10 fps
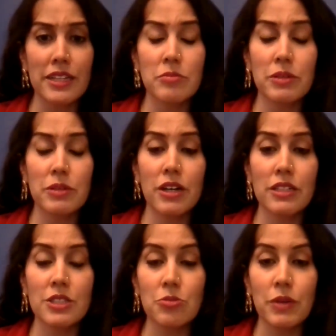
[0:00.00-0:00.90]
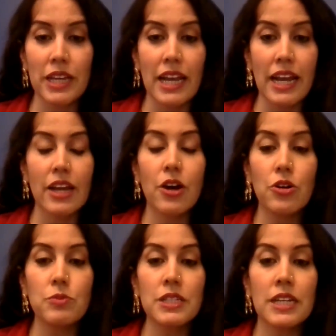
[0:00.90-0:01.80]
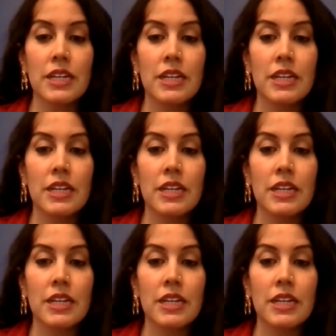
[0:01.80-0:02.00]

that could be all-consuming, and I hoped